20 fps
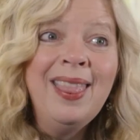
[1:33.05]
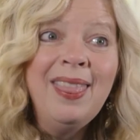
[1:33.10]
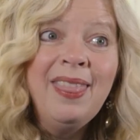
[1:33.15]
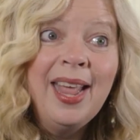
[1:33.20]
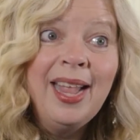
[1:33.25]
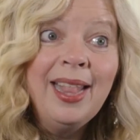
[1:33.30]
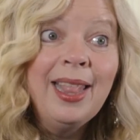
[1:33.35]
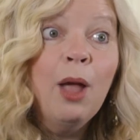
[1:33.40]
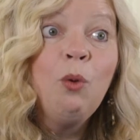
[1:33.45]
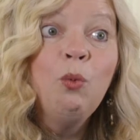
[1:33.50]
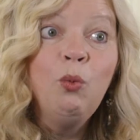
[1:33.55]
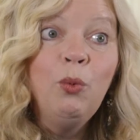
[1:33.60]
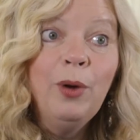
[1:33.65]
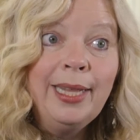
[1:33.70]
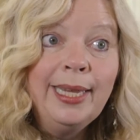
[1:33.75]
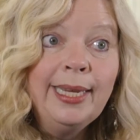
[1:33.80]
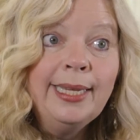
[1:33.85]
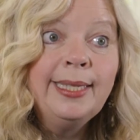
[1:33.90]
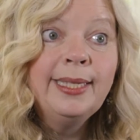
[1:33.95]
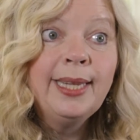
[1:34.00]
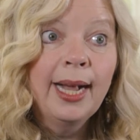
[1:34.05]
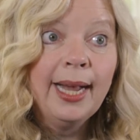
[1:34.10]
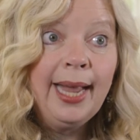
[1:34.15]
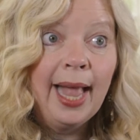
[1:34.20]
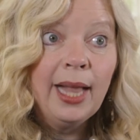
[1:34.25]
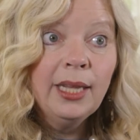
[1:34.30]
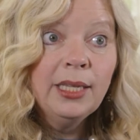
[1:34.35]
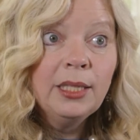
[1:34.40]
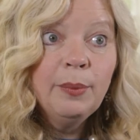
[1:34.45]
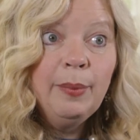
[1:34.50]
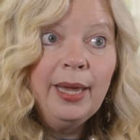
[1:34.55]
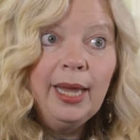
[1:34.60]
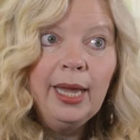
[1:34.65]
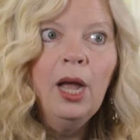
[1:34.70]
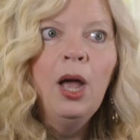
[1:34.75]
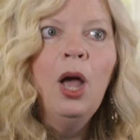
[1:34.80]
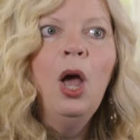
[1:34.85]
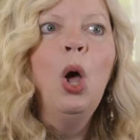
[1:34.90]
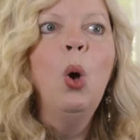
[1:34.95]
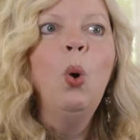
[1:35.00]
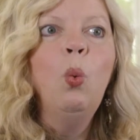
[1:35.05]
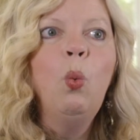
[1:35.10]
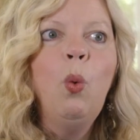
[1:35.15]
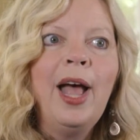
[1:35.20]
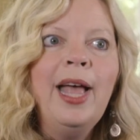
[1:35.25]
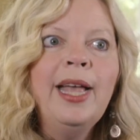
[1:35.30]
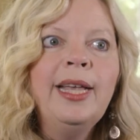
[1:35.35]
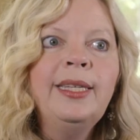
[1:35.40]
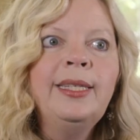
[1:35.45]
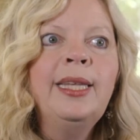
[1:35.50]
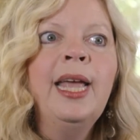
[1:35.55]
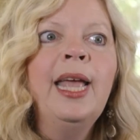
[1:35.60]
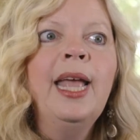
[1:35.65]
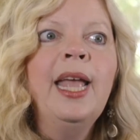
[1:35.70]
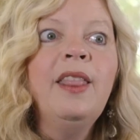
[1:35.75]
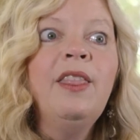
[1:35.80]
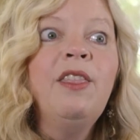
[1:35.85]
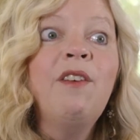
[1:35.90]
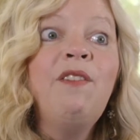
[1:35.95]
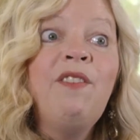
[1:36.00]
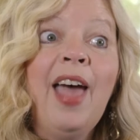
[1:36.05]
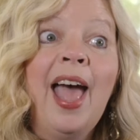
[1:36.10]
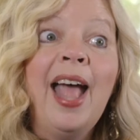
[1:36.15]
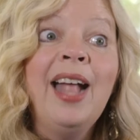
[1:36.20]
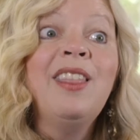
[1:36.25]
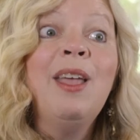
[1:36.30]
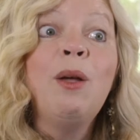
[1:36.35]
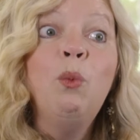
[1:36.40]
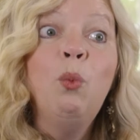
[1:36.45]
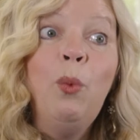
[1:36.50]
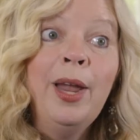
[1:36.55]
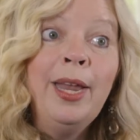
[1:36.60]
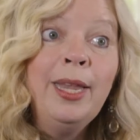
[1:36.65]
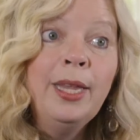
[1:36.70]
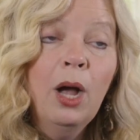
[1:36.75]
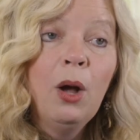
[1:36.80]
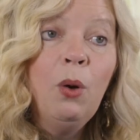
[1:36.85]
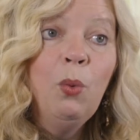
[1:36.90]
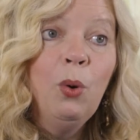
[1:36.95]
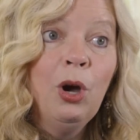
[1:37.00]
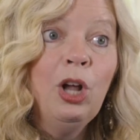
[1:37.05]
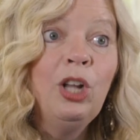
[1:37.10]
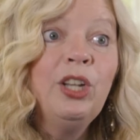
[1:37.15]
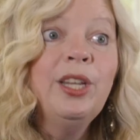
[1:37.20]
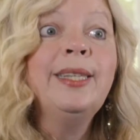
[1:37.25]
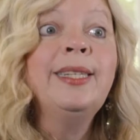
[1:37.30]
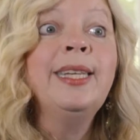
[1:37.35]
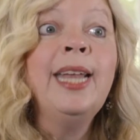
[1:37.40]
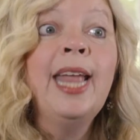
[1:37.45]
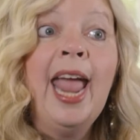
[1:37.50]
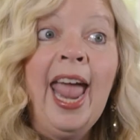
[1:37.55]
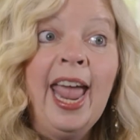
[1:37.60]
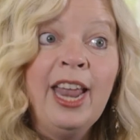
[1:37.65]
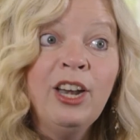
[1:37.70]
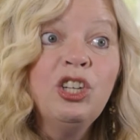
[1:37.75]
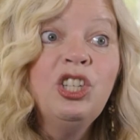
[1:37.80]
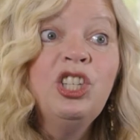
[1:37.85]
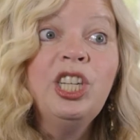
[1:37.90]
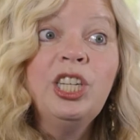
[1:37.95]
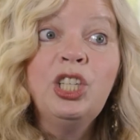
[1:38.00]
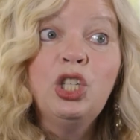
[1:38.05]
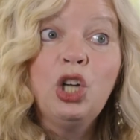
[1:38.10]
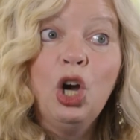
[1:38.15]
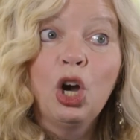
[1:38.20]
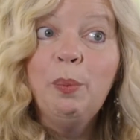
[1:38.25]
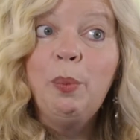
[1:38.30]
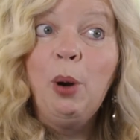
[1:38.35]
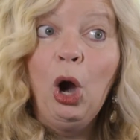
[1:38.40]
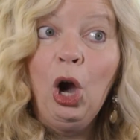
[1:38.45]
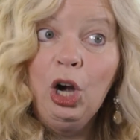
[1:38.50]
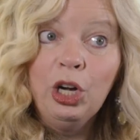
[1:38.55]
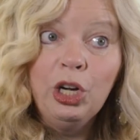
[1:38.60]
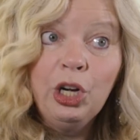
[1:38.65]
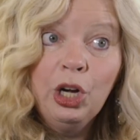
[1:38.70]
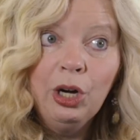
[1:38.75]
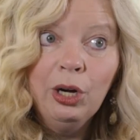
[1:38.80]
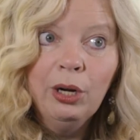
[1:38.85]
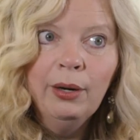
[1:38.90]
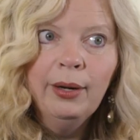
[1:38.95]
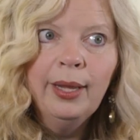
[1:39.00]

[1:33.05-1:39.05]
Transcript: thing that really stuck out to me was the fact that Window World is an Energy Star partner.